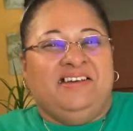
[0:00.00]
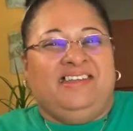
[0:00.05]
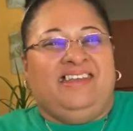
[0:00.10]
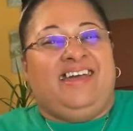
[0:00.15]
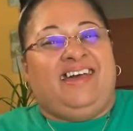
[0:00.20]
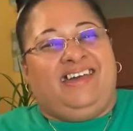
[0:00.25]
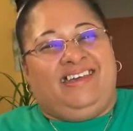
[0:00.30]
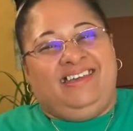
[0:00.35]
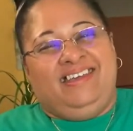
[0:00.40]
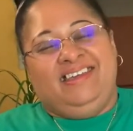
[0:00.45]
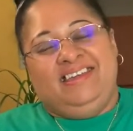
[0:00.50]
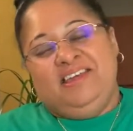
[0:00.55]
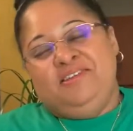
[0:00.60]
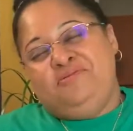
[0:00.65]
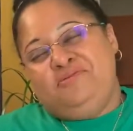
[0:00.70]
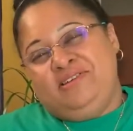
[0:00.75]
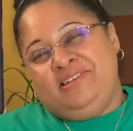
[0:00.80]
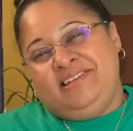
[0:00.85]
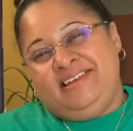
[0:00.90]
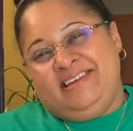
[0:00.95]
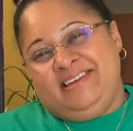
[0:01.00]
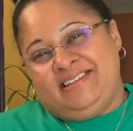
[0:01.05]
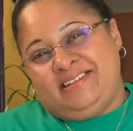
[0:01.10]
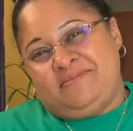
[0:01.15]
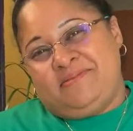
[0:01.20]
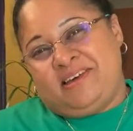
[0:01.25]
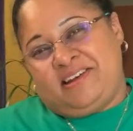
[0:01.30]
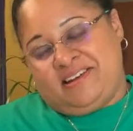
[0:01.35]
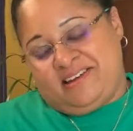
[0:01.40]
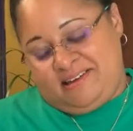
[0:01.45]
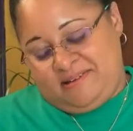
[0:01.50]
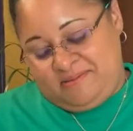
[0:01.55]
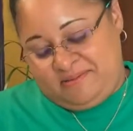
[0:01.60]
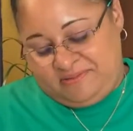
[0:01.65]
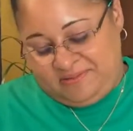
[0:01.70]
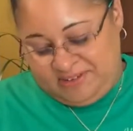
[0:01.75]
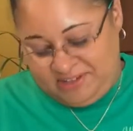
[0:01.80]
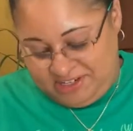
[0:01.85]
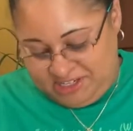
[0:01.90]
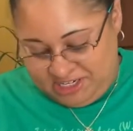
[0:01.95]
Yeah, it really is about a cup
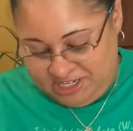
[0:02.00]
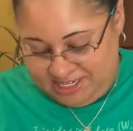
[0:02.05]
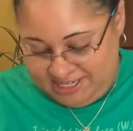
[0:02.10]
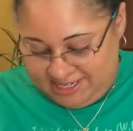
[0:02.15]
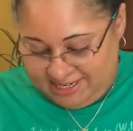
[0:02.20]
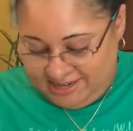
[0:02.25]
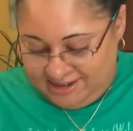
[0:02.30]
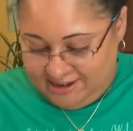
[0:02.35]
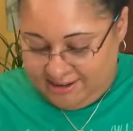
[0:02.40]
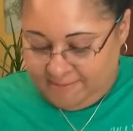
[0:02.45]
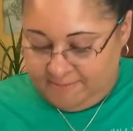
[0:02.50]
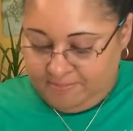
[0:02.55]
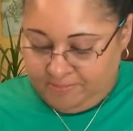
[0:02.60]
of the cheese in there.